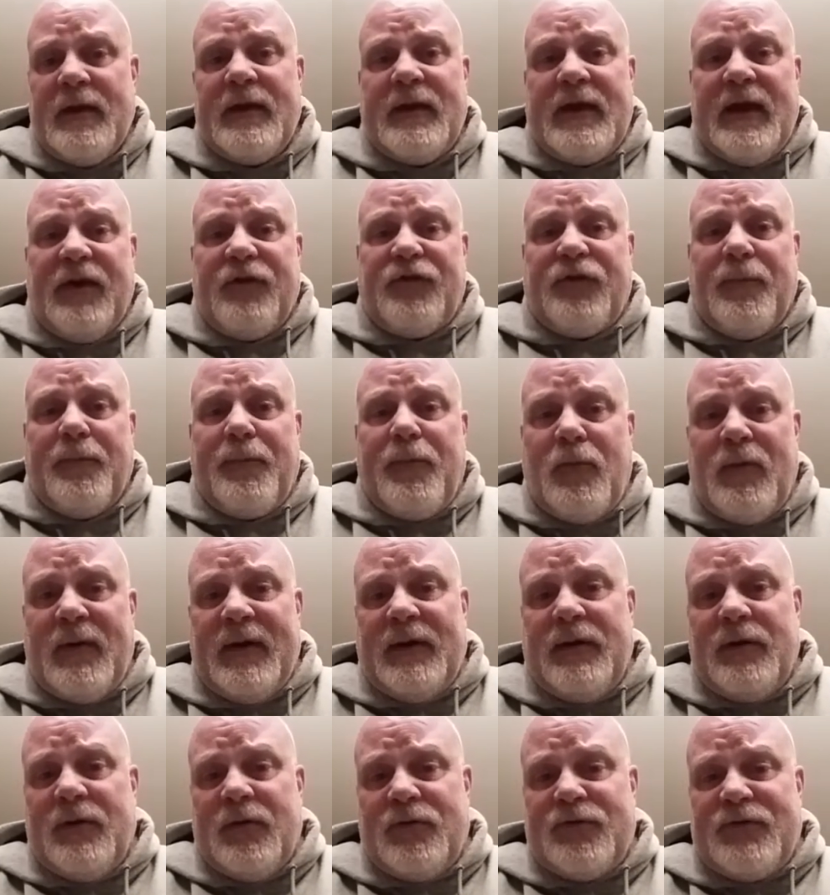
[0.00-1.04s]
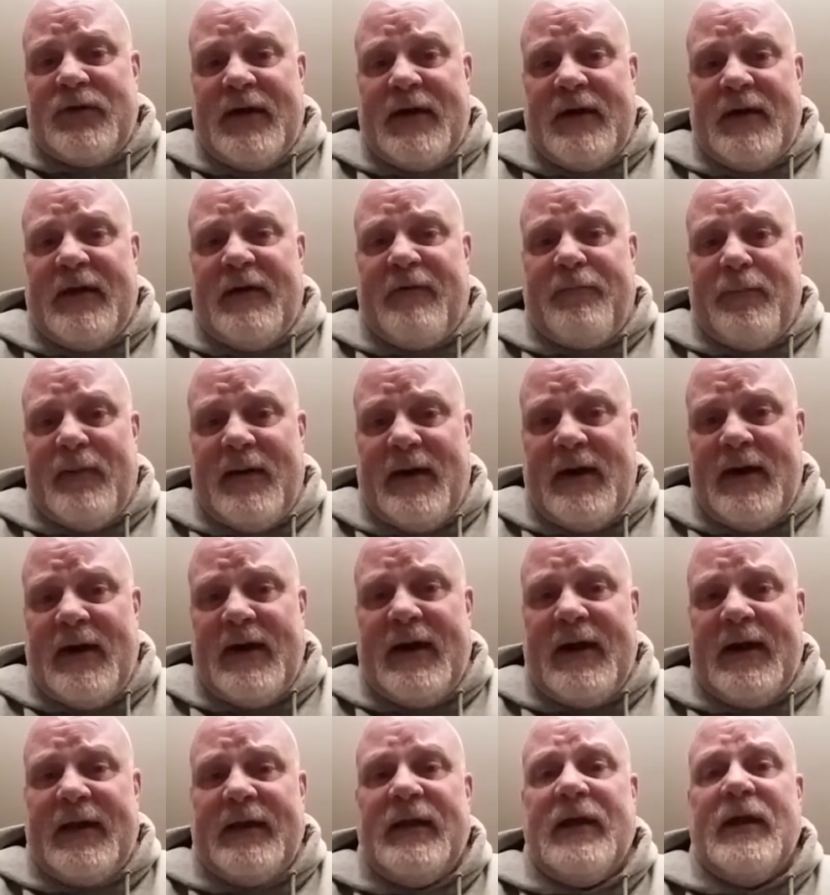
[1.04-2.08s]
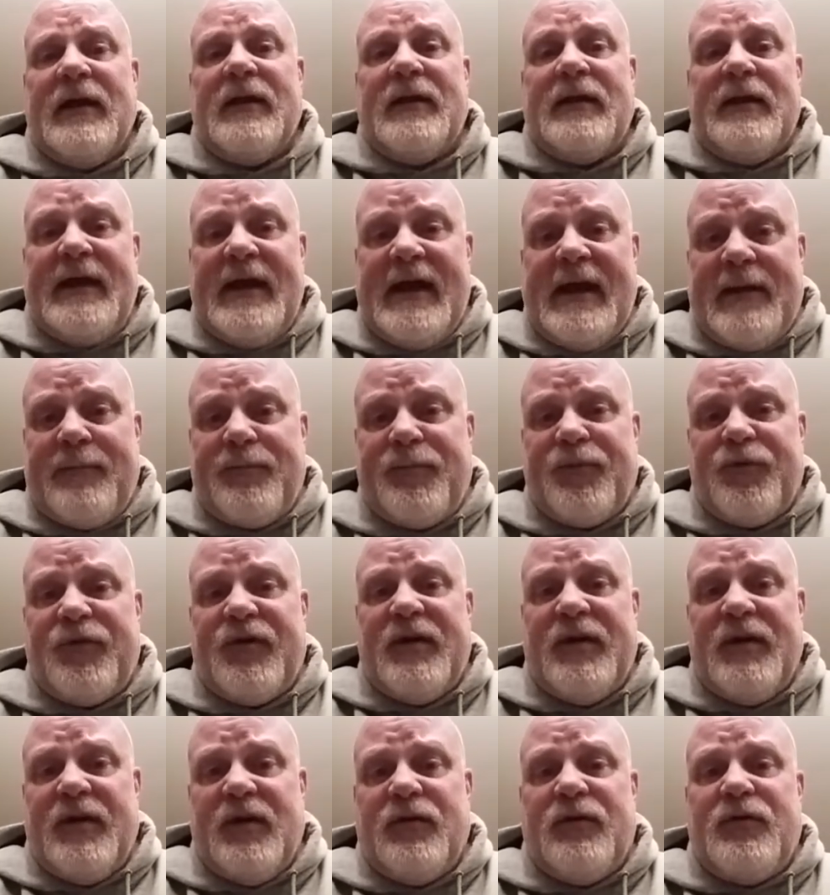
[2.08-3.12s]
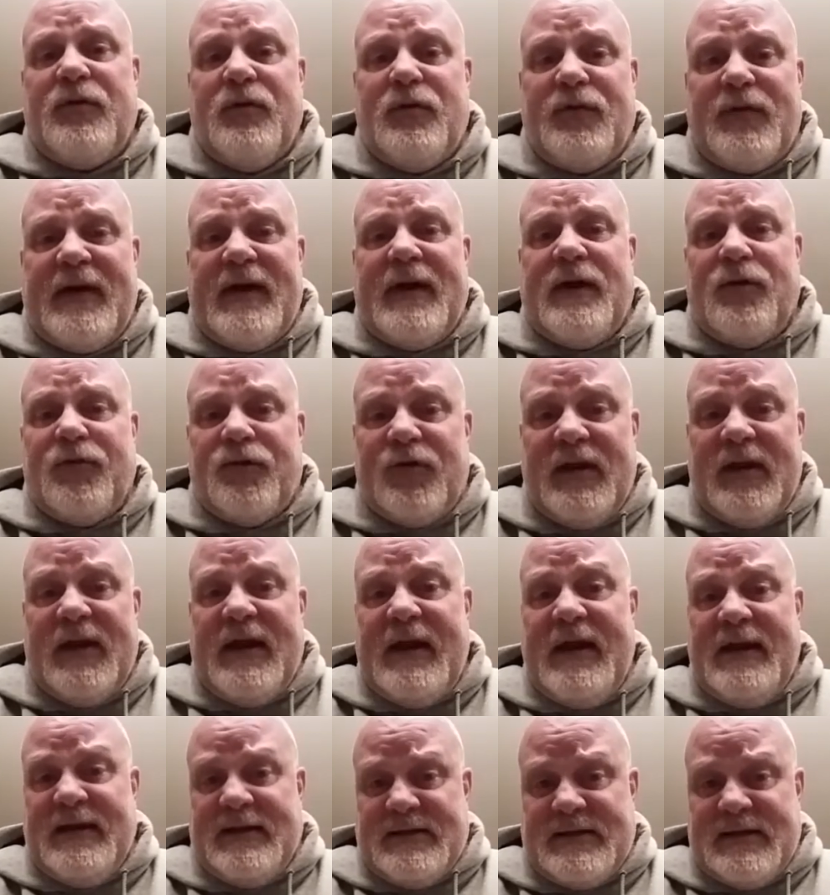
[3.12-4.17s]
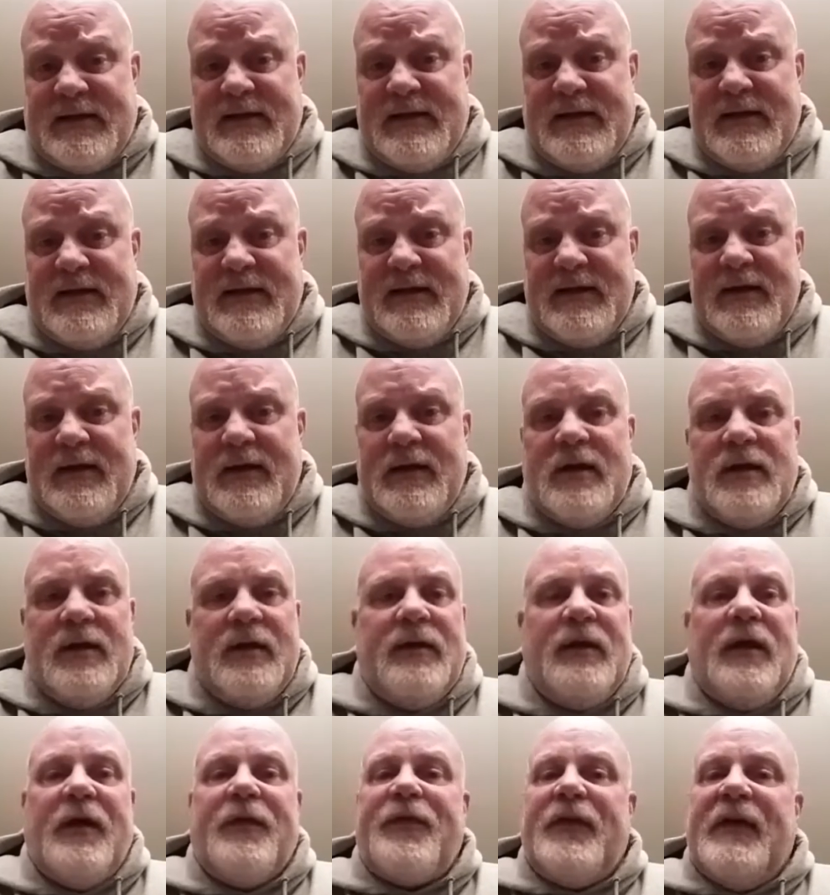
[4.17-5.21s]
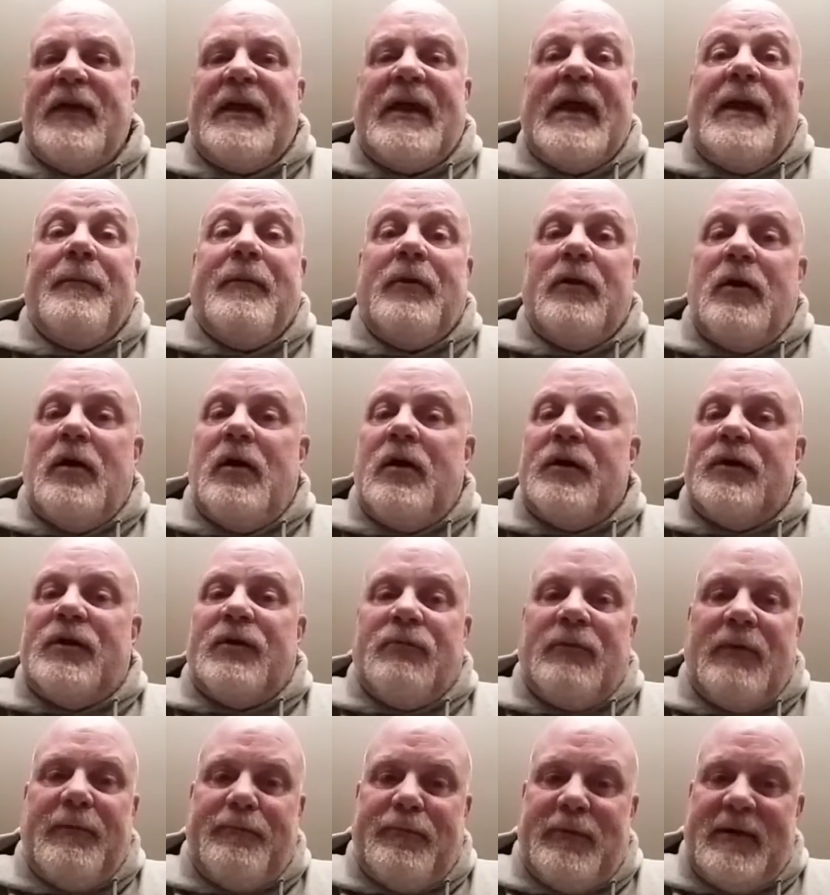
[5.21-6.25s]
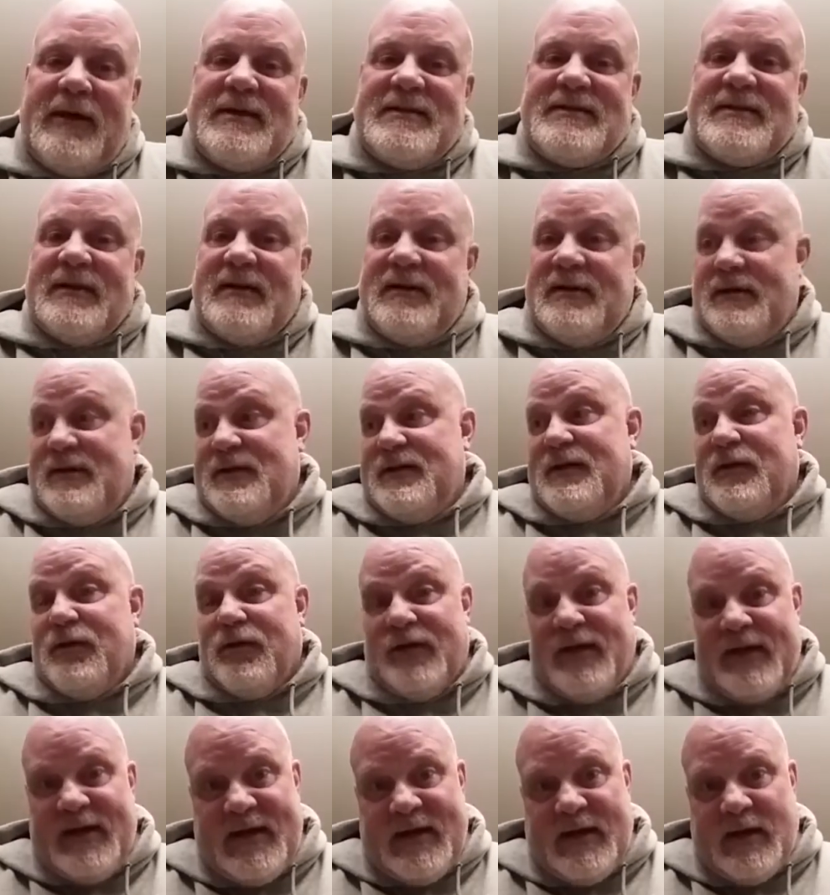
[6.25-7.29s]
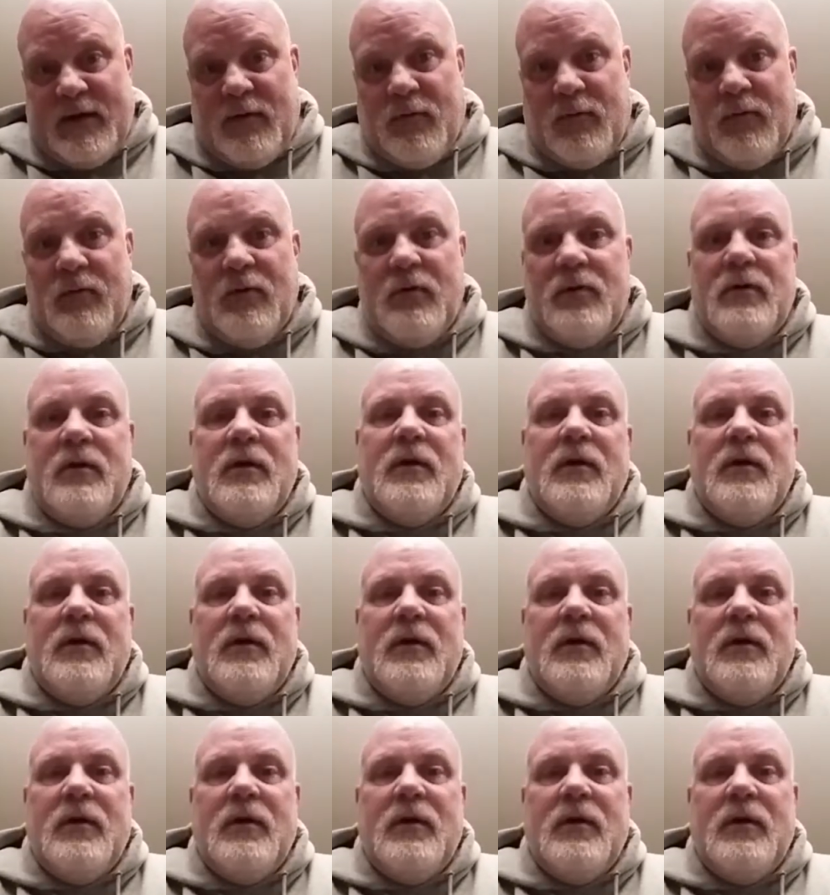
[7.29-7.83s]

Case in point, No Child Left Behind lapsed in 2008. Nothing came along to replace it until now.